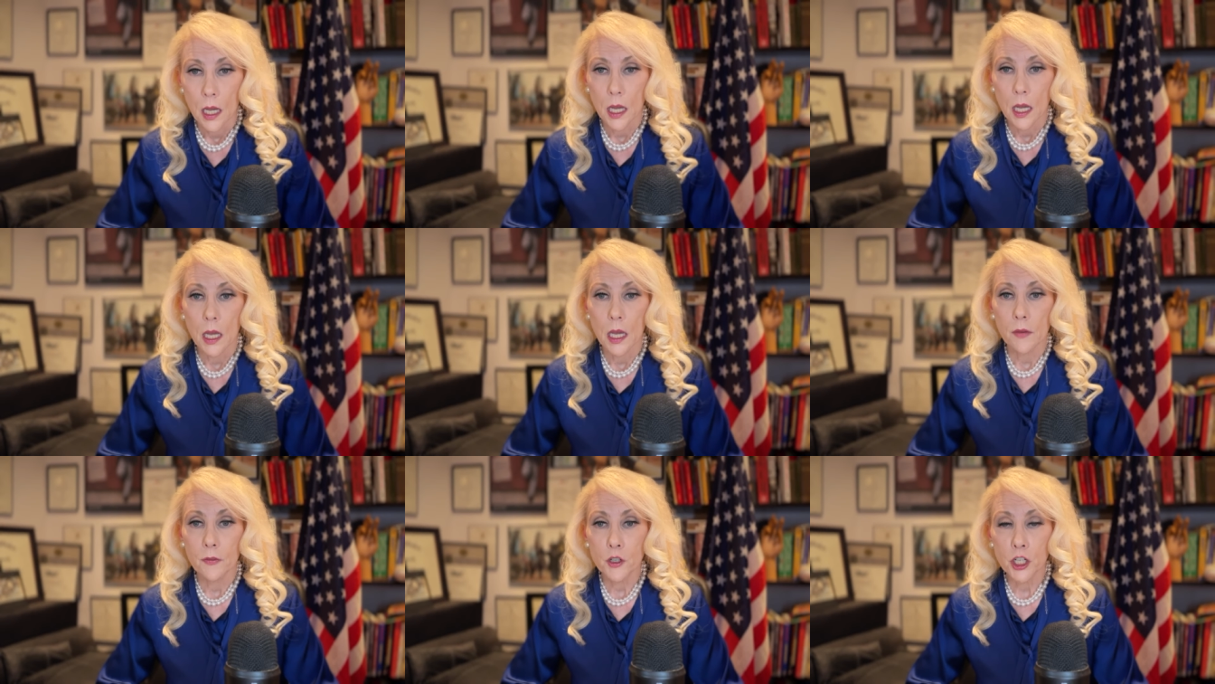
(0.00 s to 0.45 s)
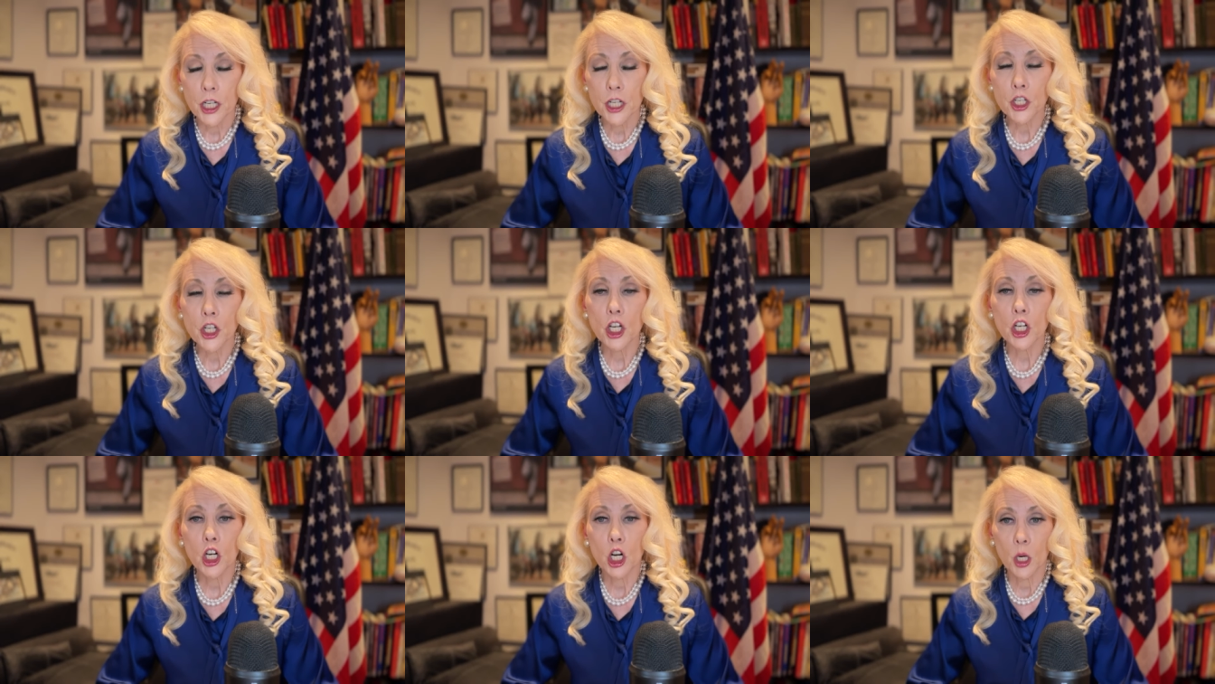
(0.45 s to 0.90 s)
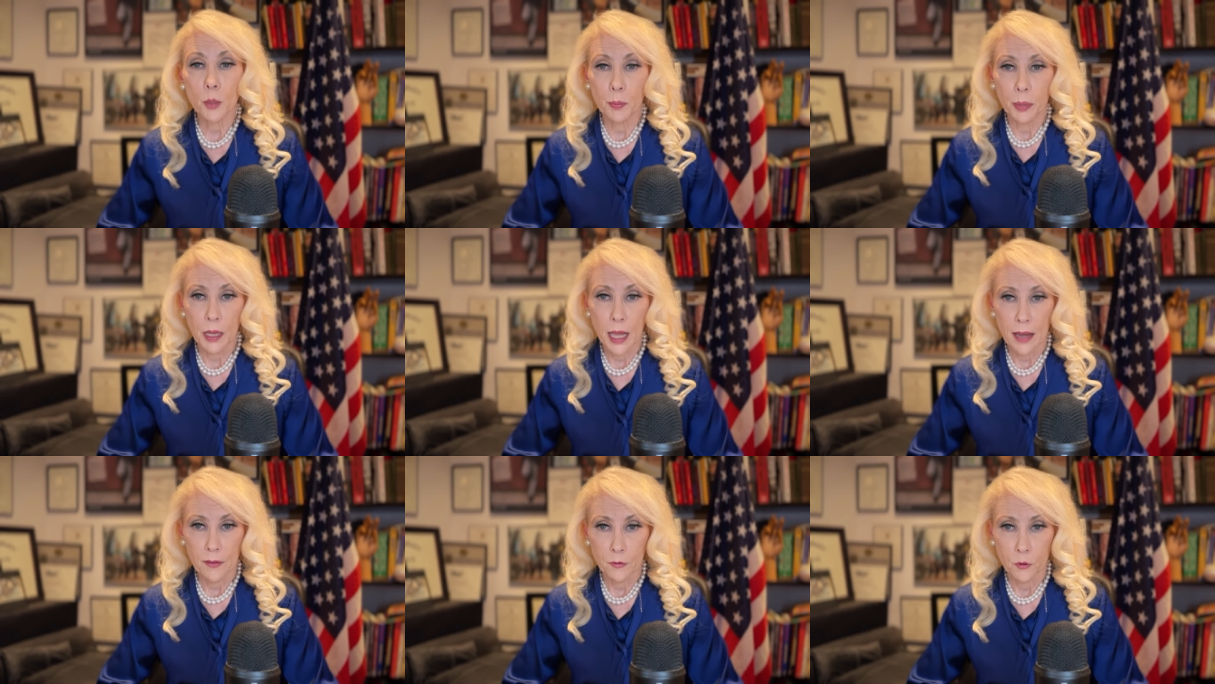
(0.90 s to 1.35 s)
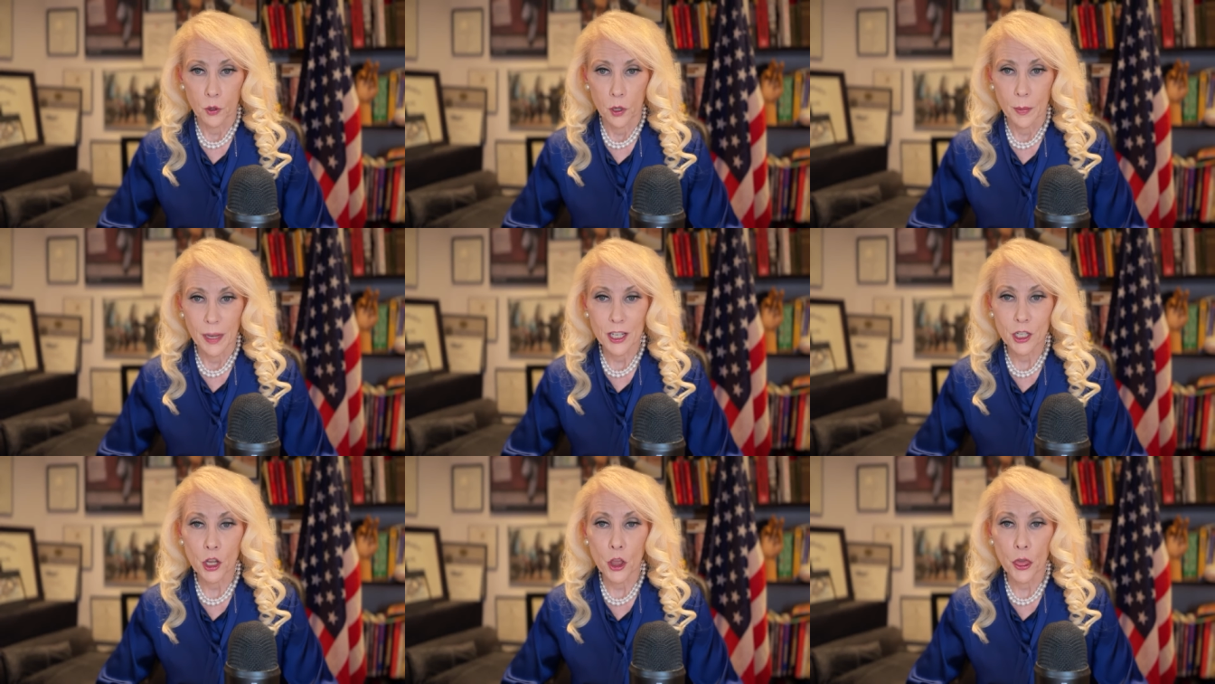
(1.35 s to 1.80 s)
If she took her platform
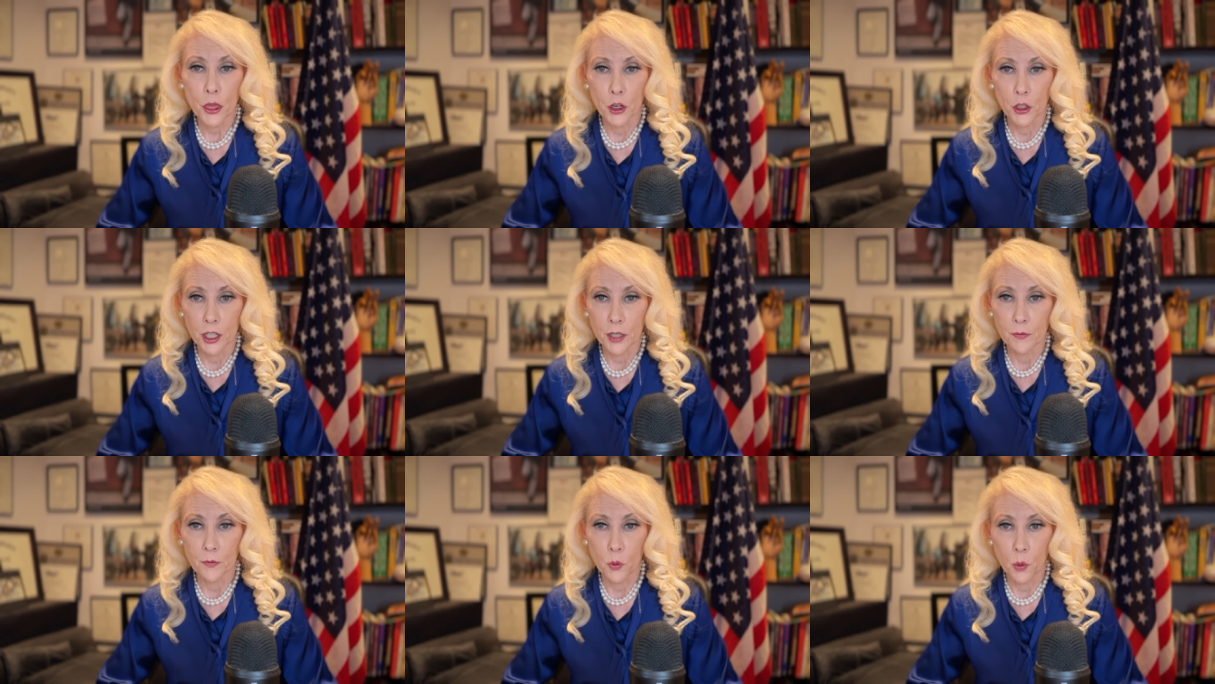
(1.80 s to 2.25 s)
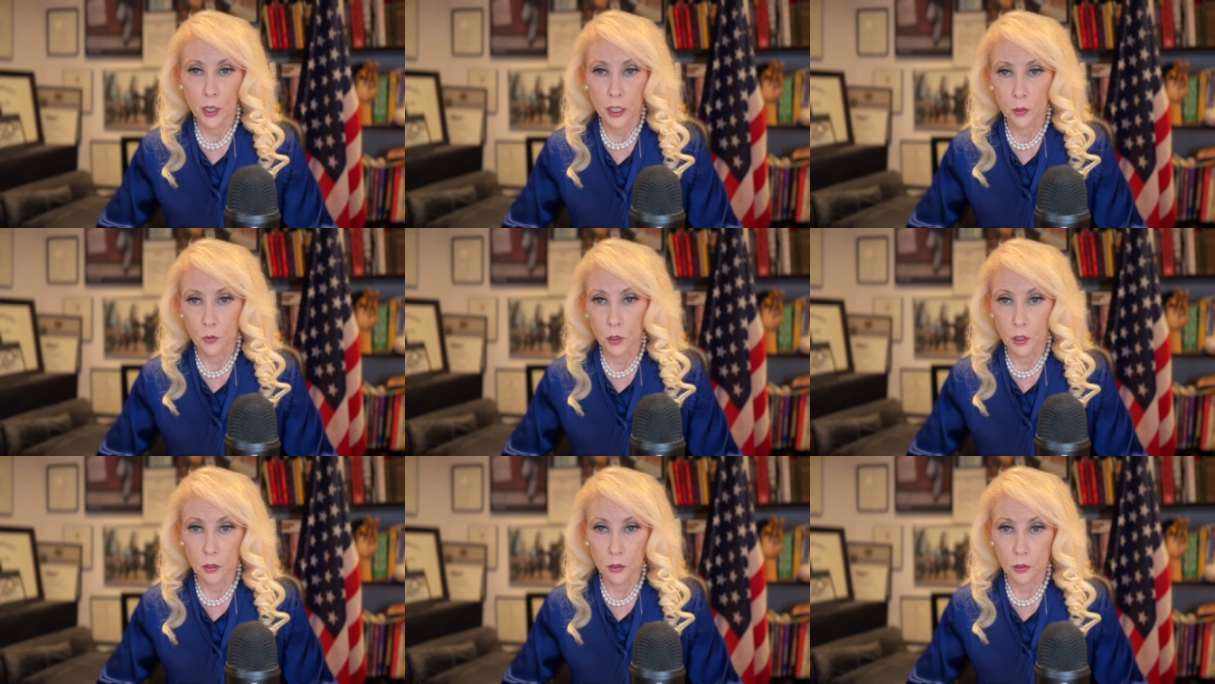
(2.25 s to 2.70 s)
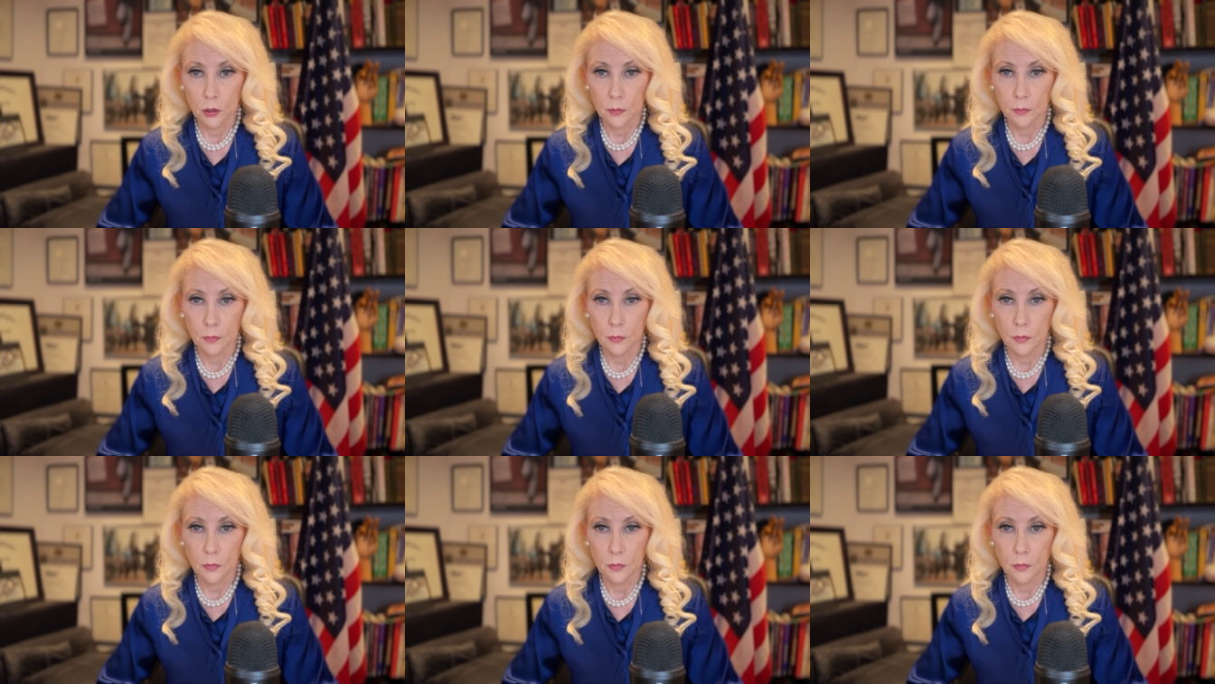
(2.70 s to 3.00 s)
as a 34 year old